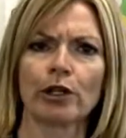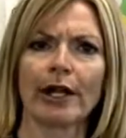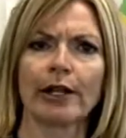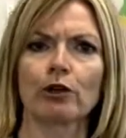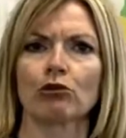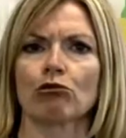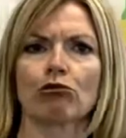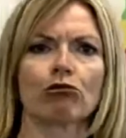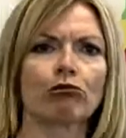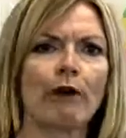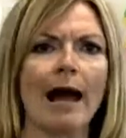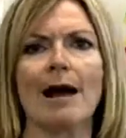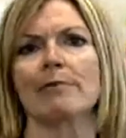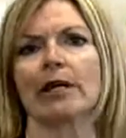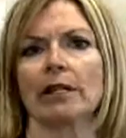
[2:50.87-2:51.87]
like
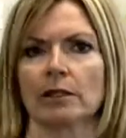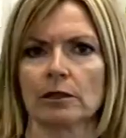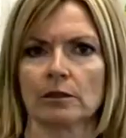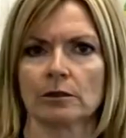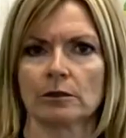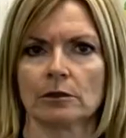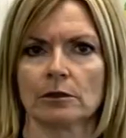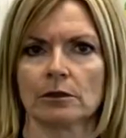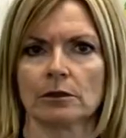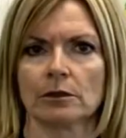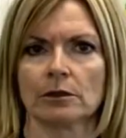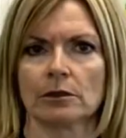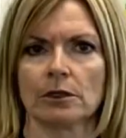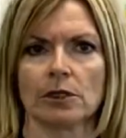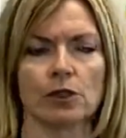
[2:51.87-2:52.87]
rabbit?
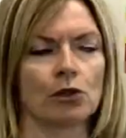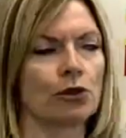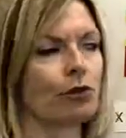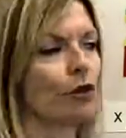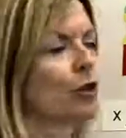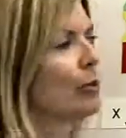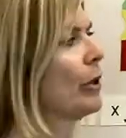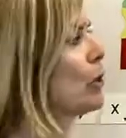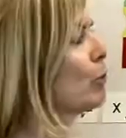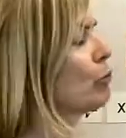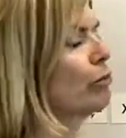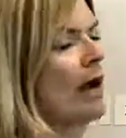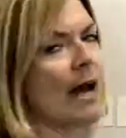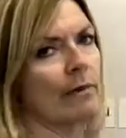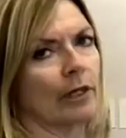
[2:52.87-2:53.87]
Student spells
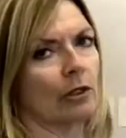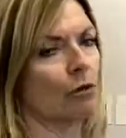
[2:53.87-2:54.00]
rabbit.